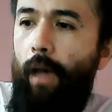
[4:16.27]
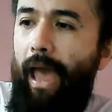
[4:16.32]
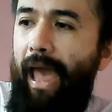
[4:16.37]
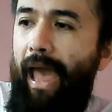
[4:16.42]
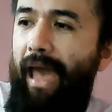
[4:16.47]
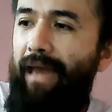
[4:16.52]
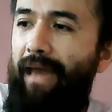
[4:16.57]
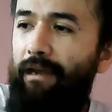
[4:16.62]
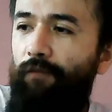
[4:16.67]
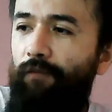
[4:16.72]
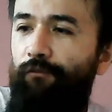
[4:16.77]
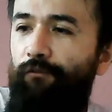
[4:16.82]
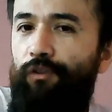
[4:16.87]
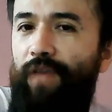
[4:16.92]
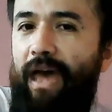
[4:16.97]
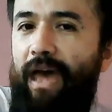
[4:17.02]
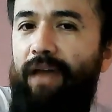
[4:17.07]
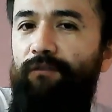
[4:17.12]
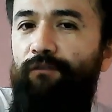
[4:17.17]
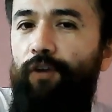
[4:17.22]
And for
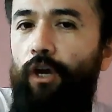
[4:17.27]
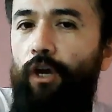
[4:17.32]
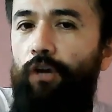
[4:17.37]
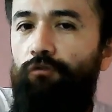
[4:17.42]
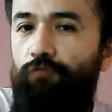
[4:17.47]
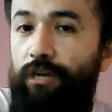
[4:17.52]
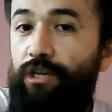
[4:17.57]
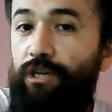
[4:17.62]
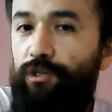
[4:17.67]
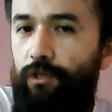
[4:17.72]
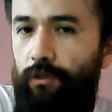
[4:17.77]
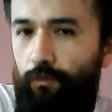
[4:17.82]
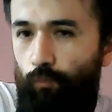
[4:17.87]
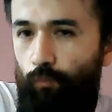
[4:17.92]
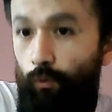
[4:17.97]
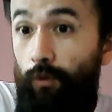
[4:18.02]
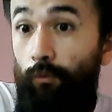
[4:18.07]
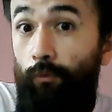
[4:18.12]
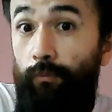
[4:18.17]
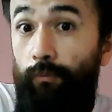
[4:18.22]
that very reason,
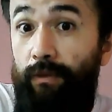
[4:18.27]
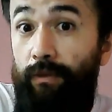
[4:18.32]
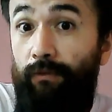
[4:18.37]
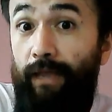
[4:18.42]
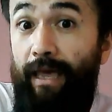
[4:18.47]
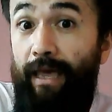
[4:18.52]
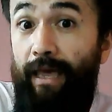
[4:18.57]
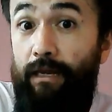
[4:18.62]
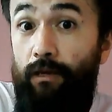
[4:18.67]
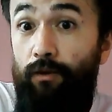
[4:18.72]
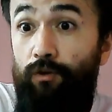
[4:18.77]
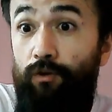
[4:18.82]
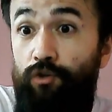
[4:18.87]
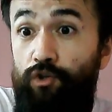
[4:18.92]
we will be led